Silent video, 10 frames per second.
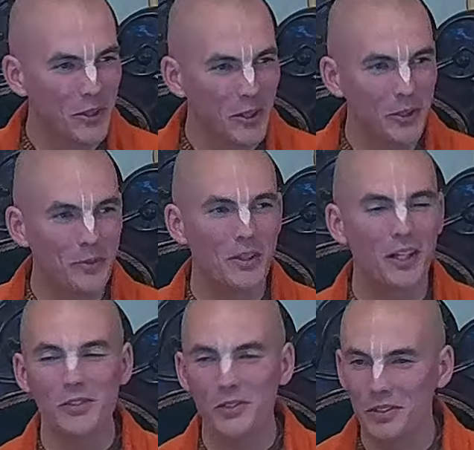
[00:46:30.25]

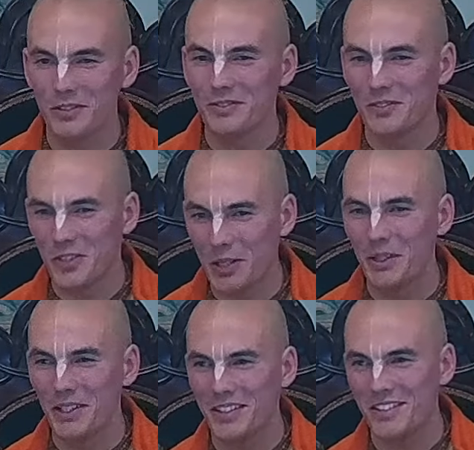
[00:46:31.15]
will also
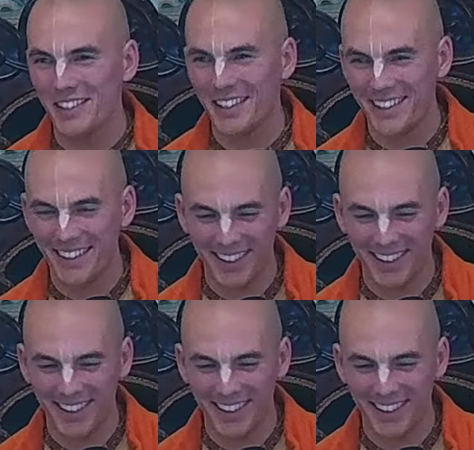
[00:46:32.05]
take place.